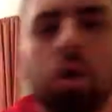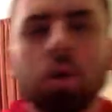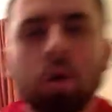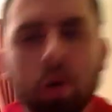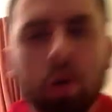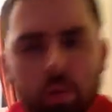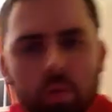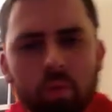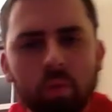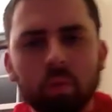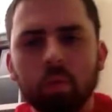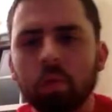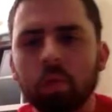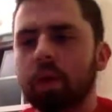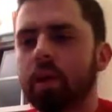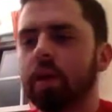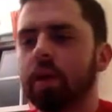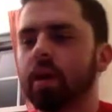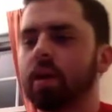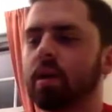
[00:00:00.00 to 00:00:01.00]
Ooh,
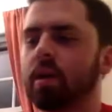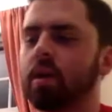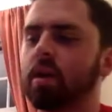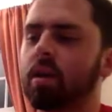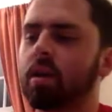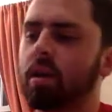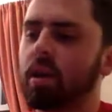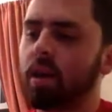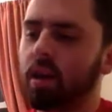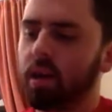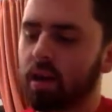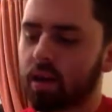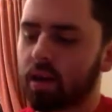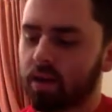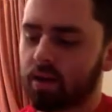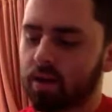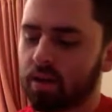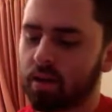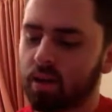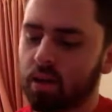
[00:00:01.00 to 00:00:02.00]
and
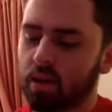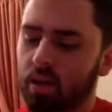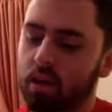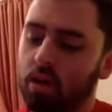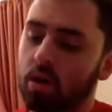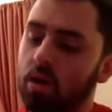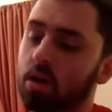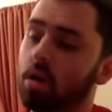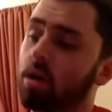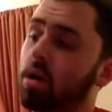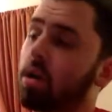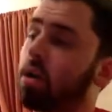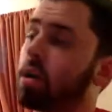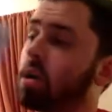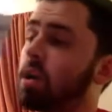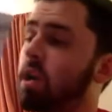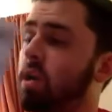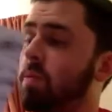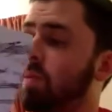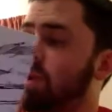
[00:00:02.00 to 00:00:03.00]

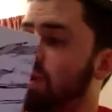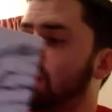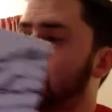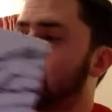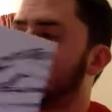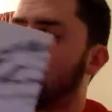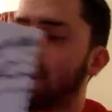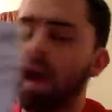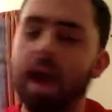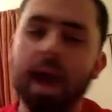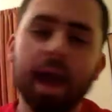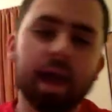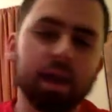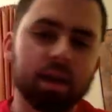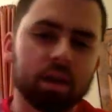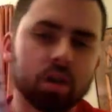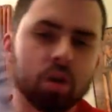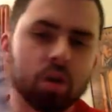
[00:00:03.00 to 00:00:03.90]
keeping at it